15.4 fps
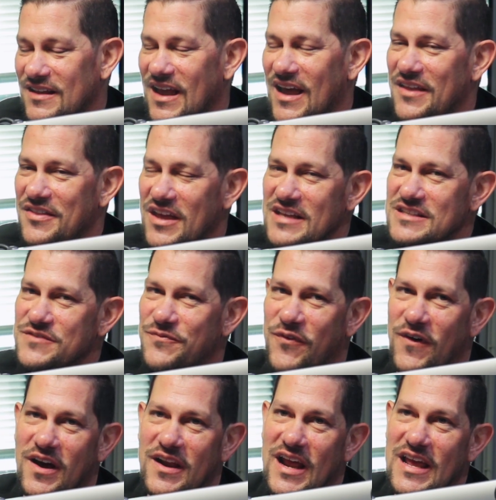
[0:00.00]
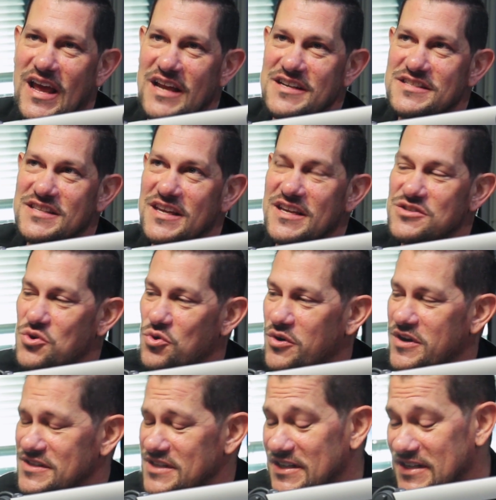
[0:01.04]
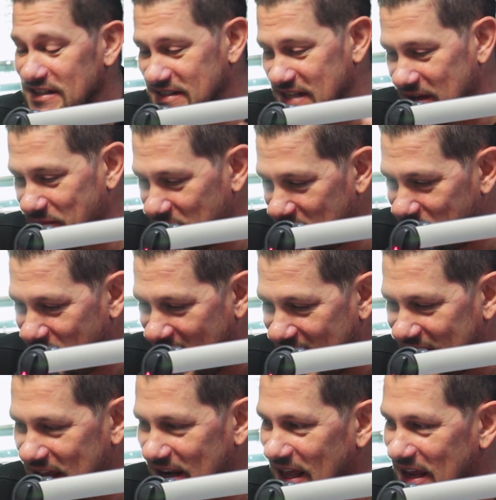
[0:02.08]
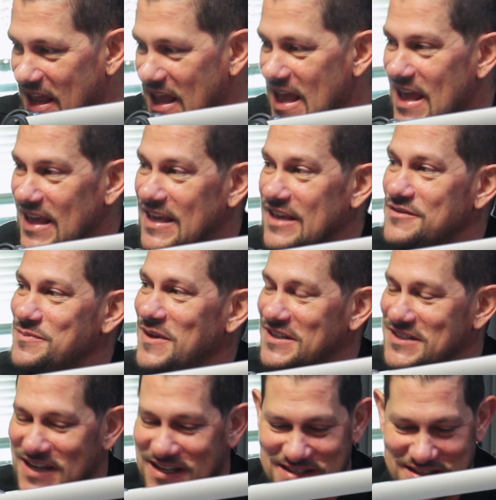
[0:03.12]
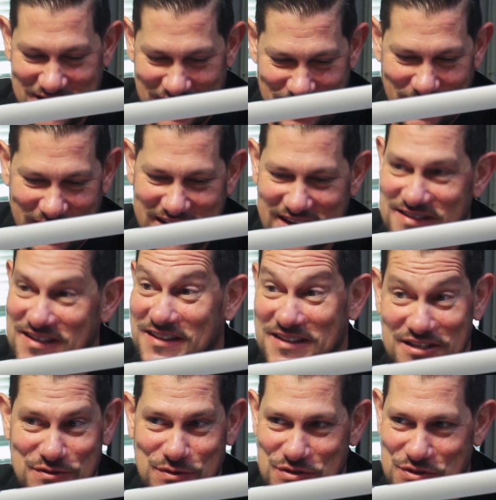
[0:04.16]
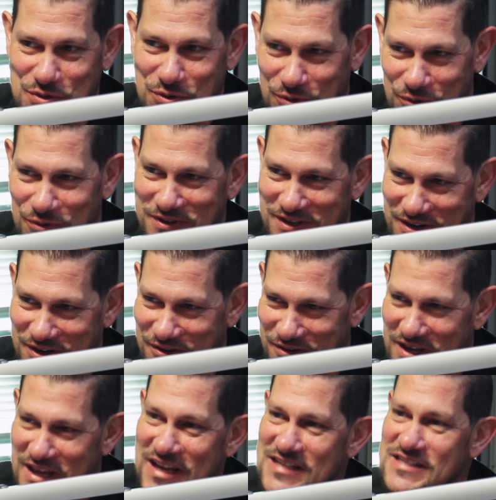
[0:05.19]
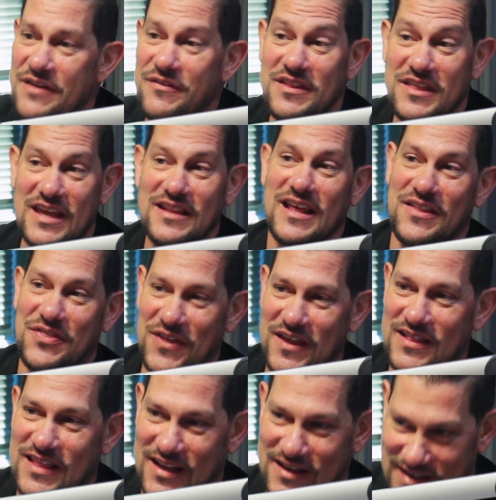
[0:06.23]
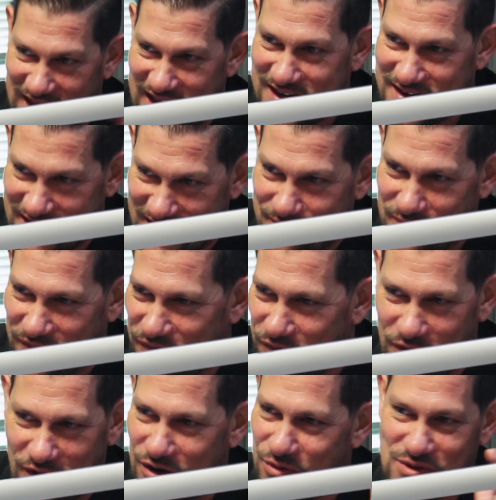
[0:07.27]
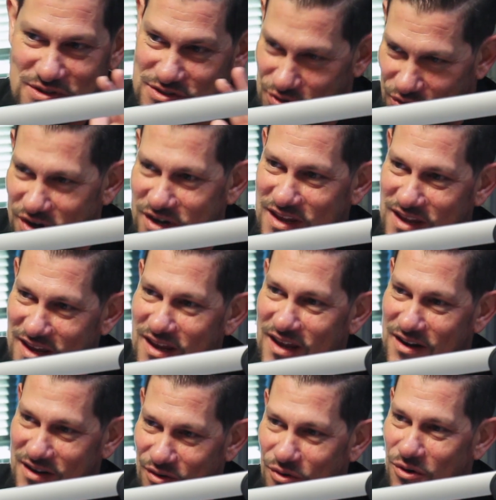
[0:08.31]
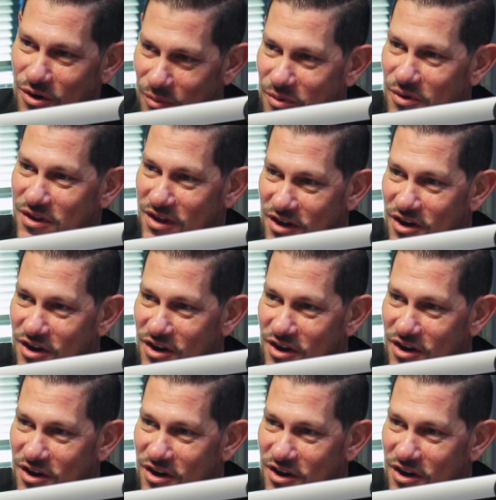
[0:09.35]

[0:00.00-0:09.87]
Yeah, it's fun. I just think it's cool because it does take me back and, like, gives me a chance to talk to my kids. Like, this was cool, you know? Because everything they think that Dad did before was dorky and horrible, you